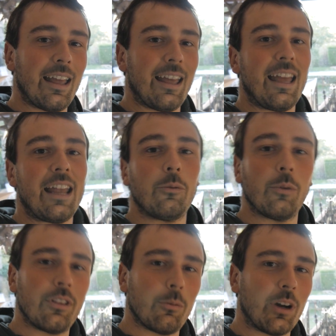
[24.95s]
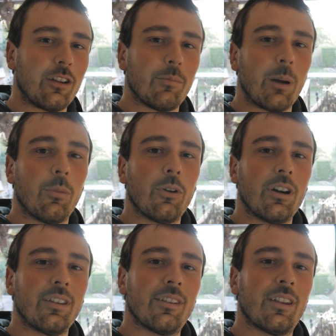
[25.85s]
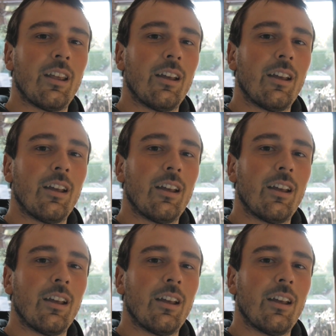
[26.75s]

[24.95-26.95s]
and with one of my boards